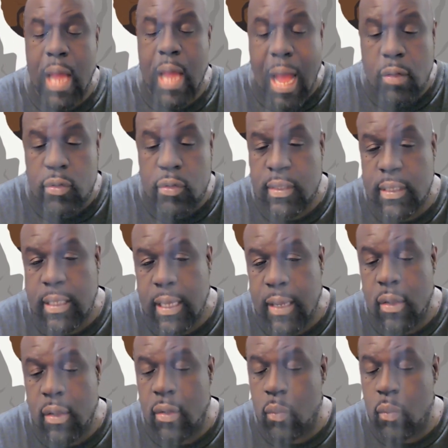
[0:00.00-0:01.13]
outset
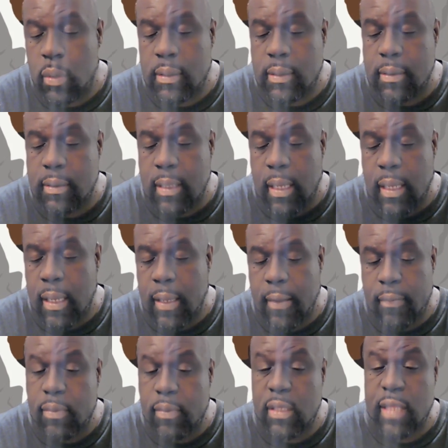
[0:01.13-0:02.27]
was
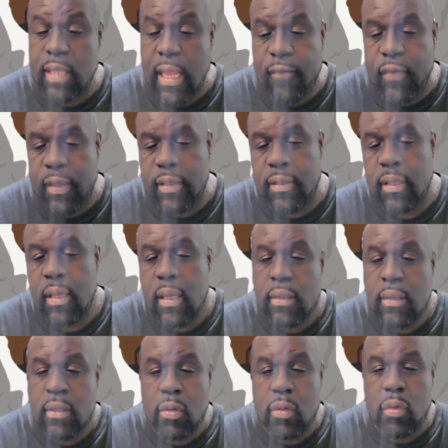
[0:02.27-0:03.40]
the safest
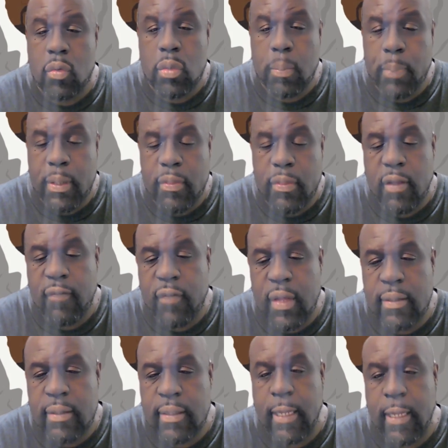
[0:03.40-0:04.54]
to put their
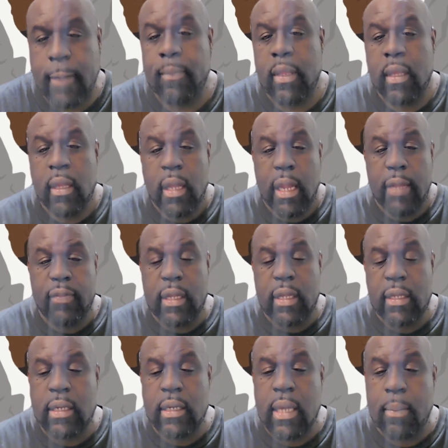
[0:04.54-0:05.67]
funds in. And
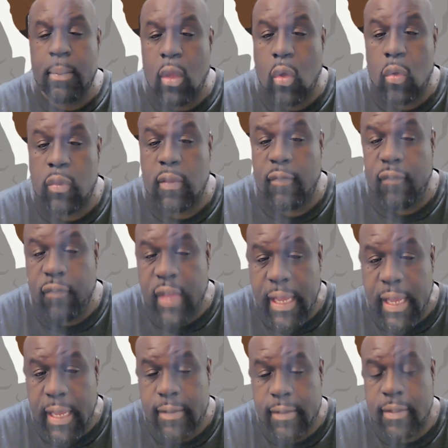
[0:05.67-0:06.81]
then come along the
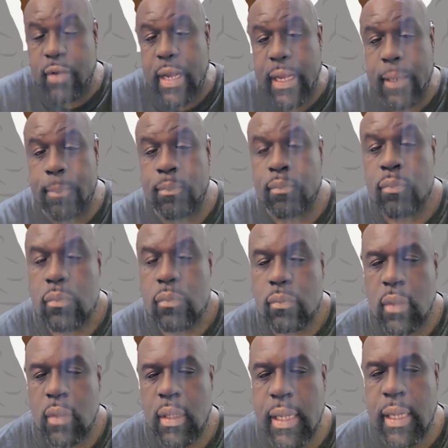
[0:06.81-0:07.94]
feds, right?
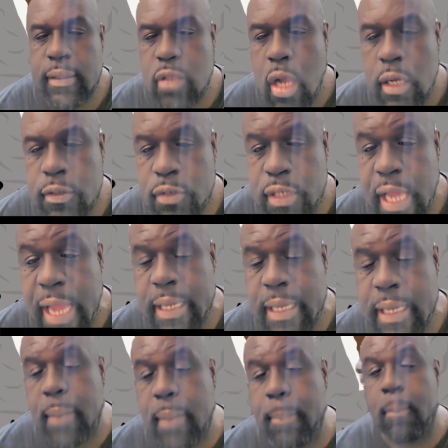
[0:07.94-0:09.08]
And start
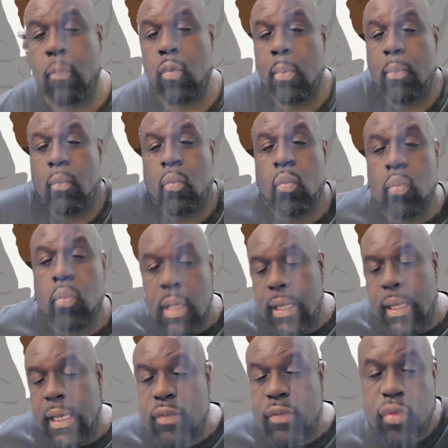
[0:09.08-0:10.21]
jacking up
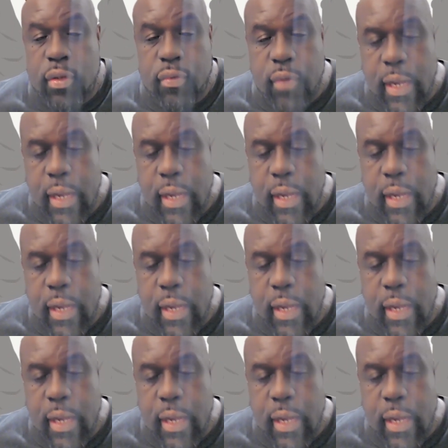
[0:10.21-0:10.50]
interest